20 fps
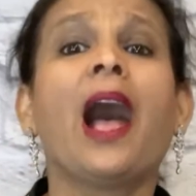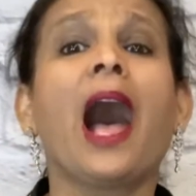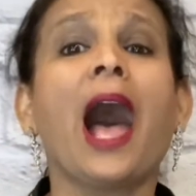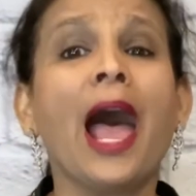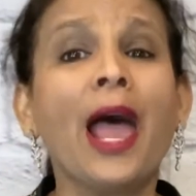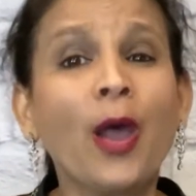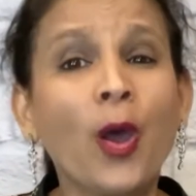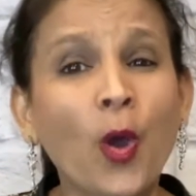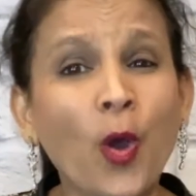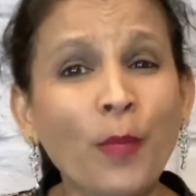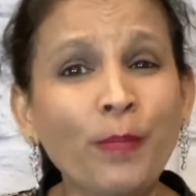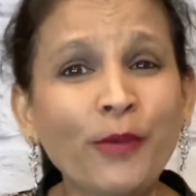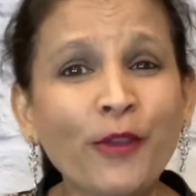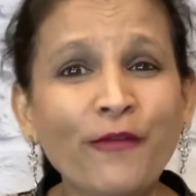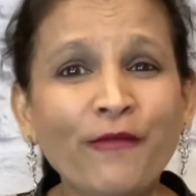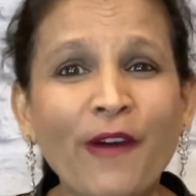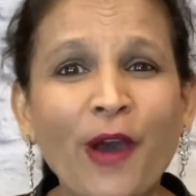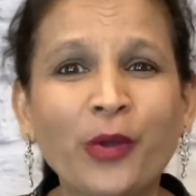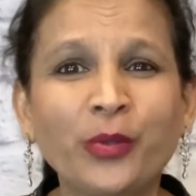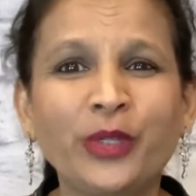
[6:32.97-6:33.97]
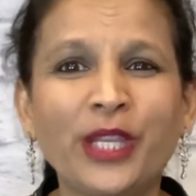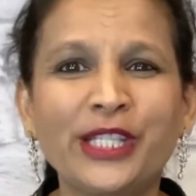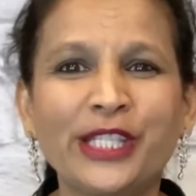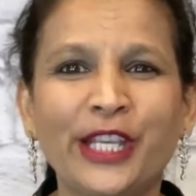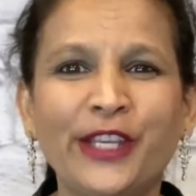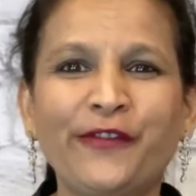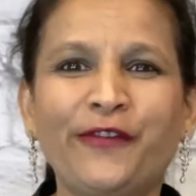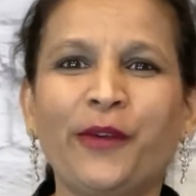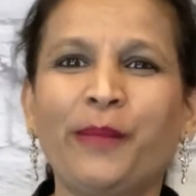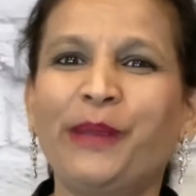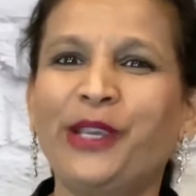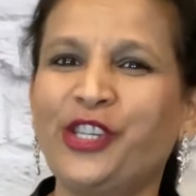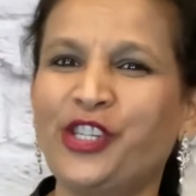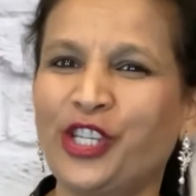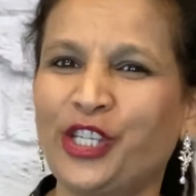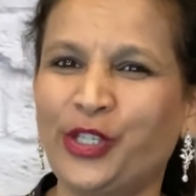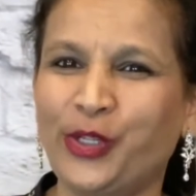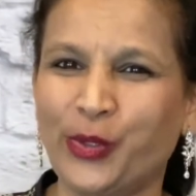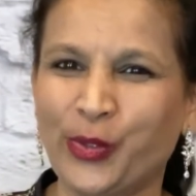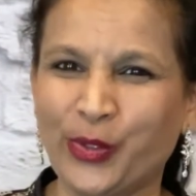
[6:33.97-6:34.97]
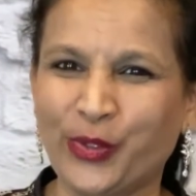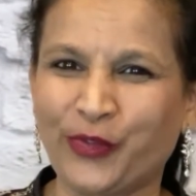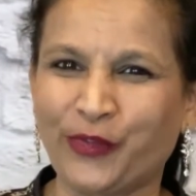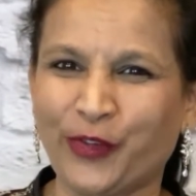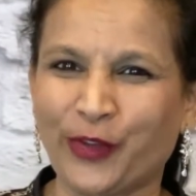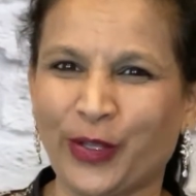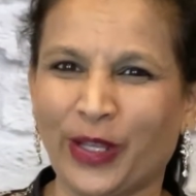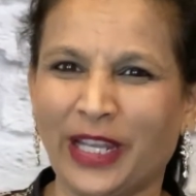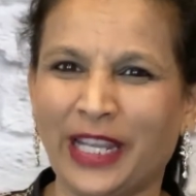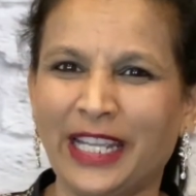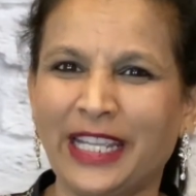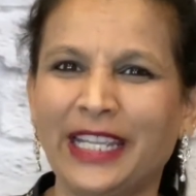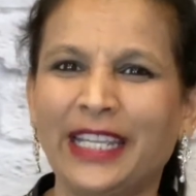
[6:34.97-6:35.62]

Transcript: I hope you found this information useful.